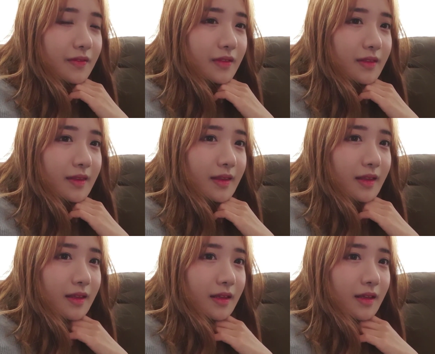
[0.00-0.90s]

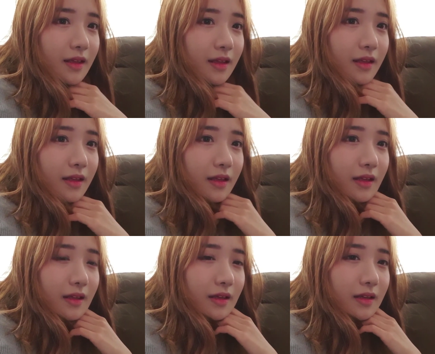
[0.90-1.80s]

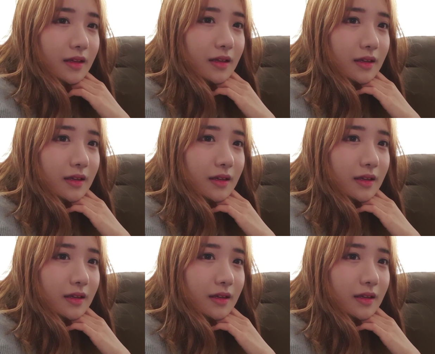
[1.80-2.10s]
(silence)